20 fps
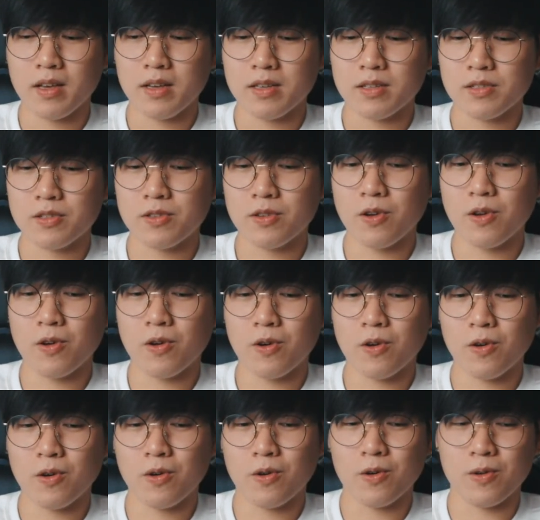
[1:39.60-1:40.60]

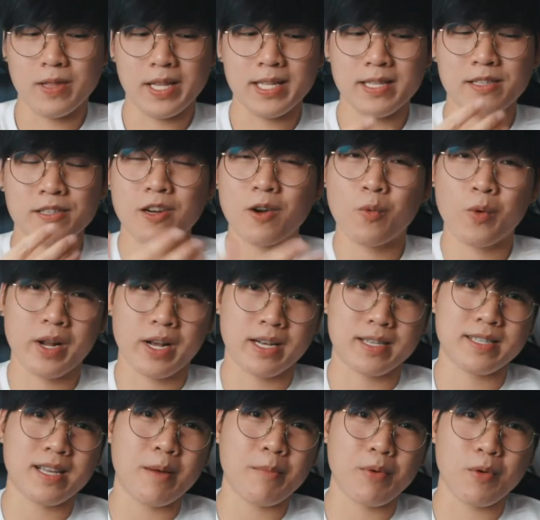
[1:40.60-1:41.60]
So let's start with an
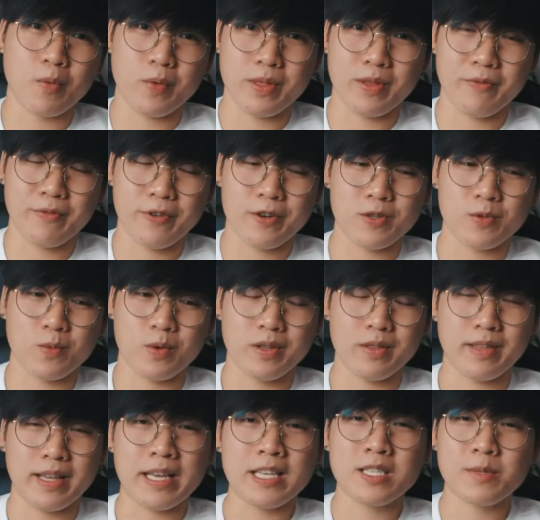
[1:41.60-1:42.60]
example with the first
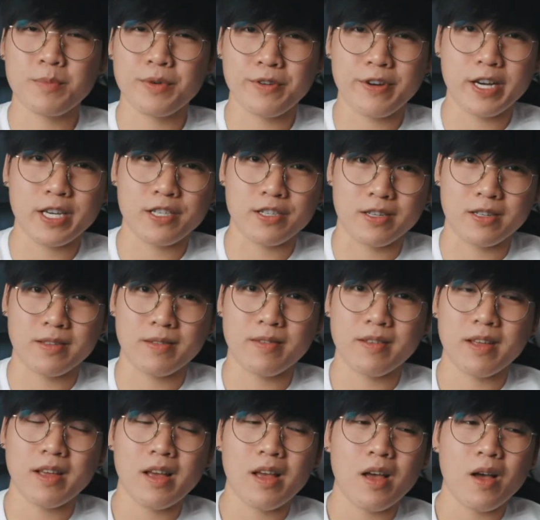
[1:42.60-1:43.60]
one, inspiration.
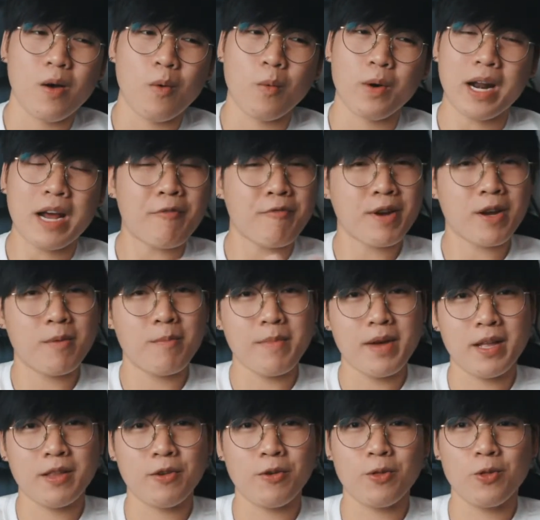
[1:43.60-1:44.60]
What I
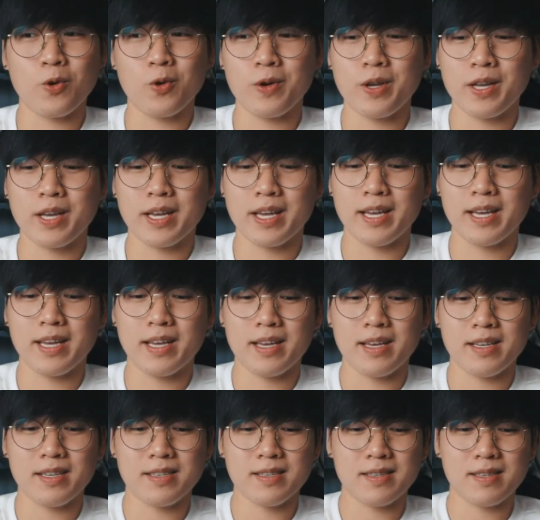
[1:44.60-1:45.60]
recommend you doing
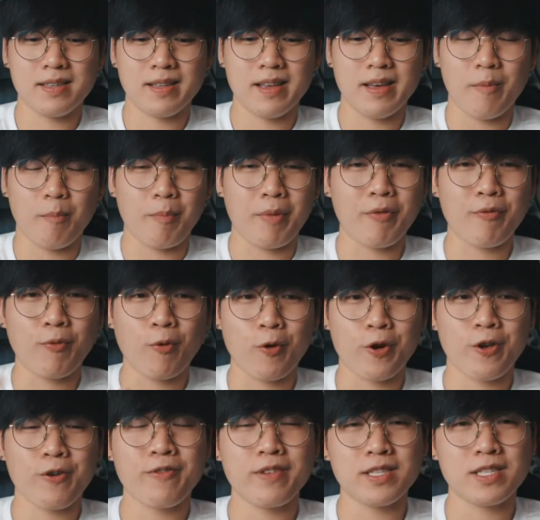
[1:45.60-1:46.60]
is that
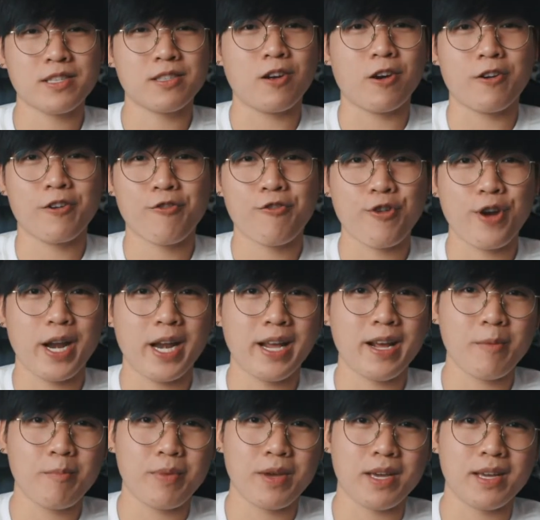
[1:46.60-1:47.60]
before you even start
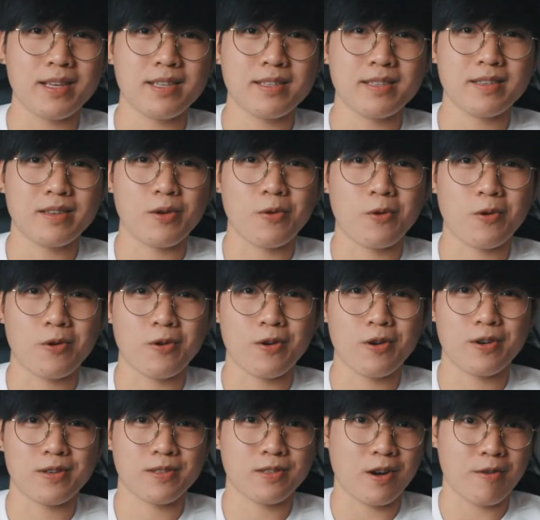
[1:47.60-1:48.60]
creating a piece
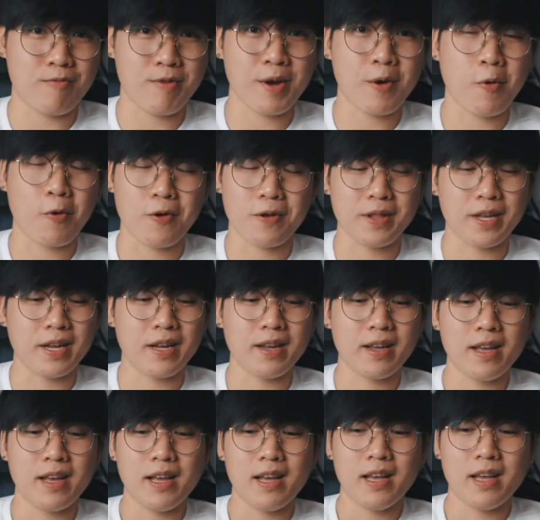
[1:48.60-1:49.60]
or start recording
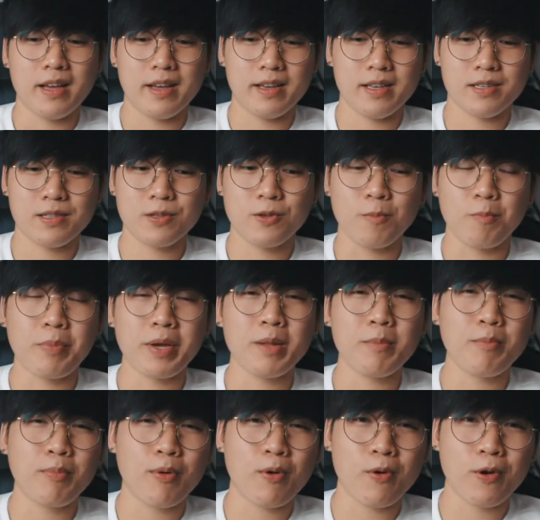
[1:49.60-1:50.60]
is to
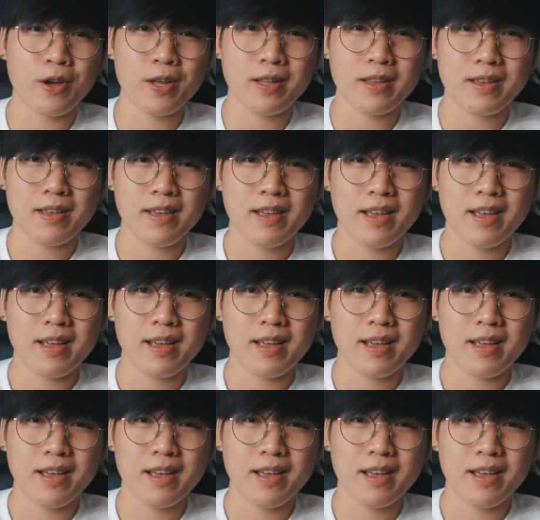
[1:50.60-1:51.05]
pinpoint